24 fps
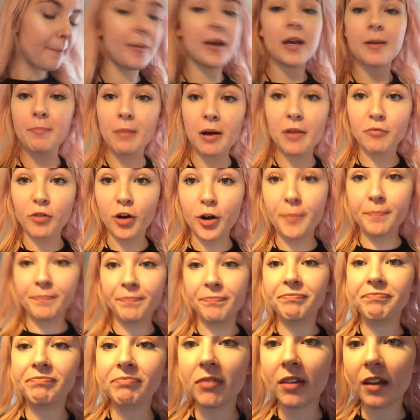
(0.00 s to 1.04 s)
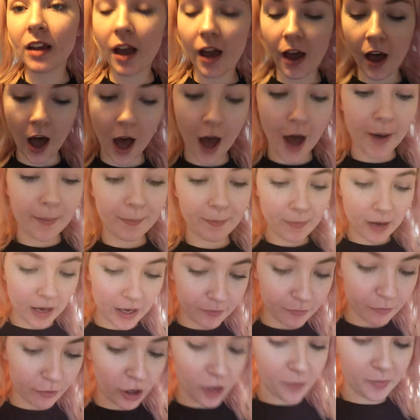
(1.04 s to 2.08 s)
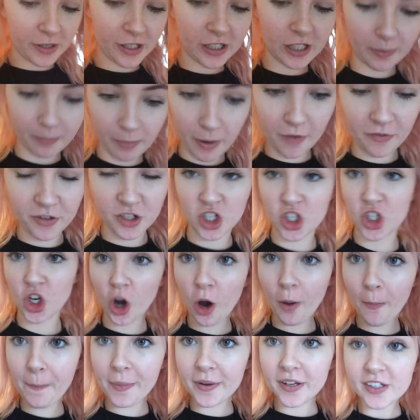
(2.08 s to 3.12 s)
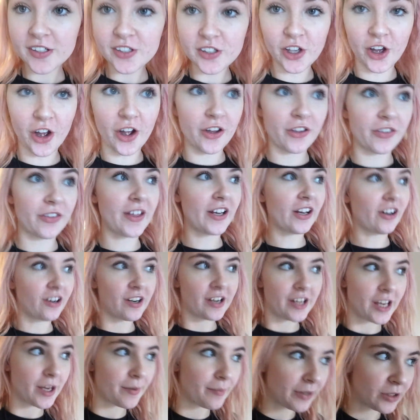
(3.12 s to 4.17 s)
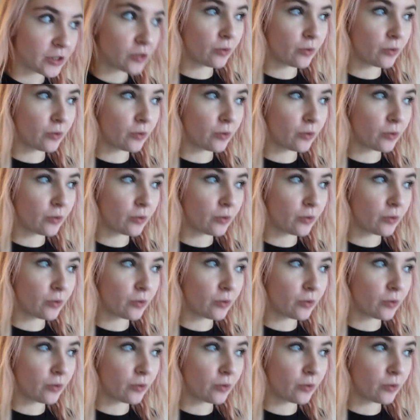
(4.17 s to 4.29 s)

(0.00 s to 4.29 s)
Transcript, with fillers: But in my room is above a shop, so they can't hear me